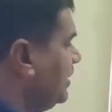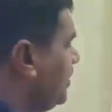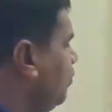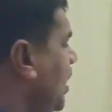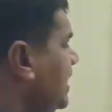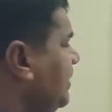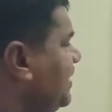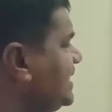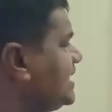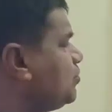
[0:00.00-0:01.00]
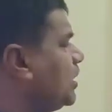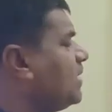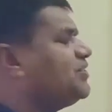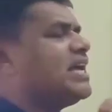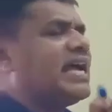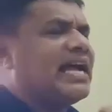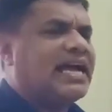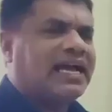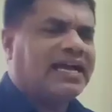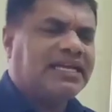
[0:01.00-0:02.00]
The waterways is one of
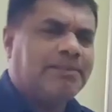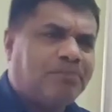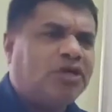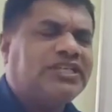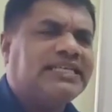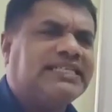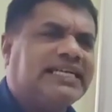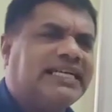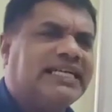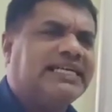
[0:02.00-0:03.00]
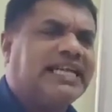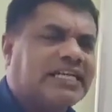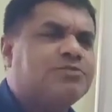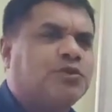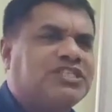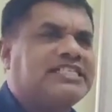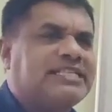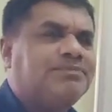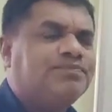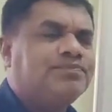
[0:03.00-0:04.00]
the important transport
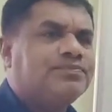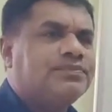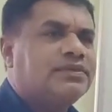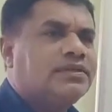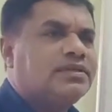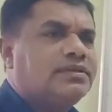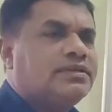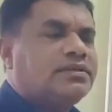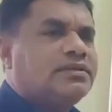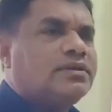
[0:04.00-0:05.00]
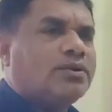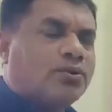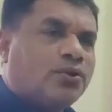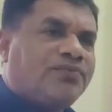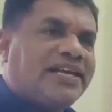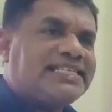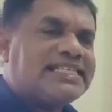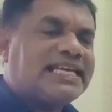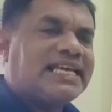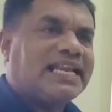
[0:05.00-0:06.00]
system. Roadways,
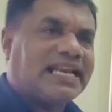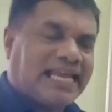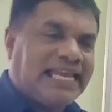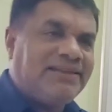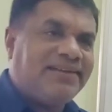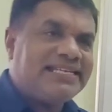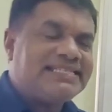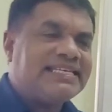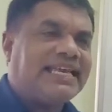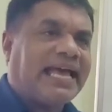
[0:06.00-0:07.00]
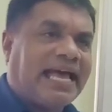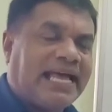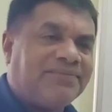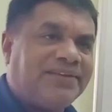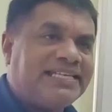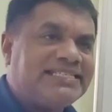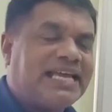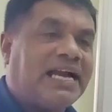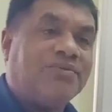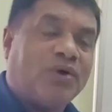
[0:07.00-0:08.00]
railways, airways
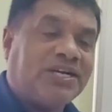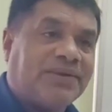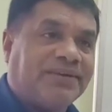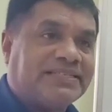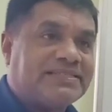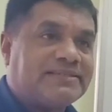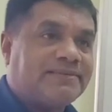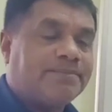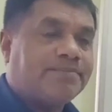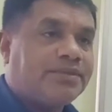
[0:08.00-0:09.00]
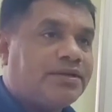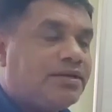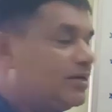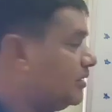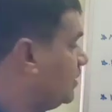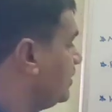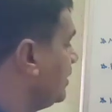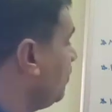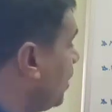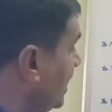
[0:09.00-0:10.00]
and waterways.
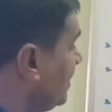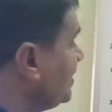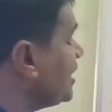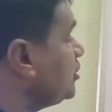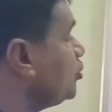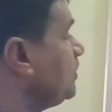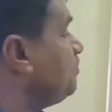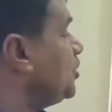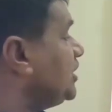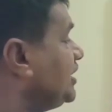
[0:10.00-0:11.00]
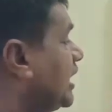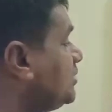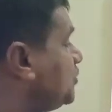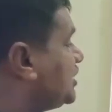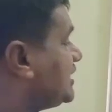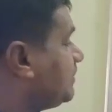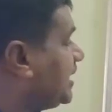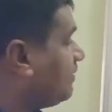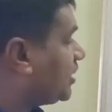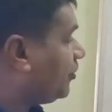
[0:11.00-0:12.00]
The waterways are also important transport system
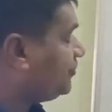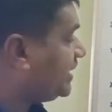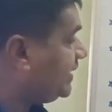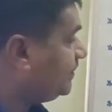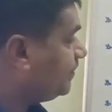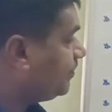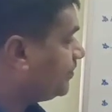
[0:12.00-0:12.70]
in our country.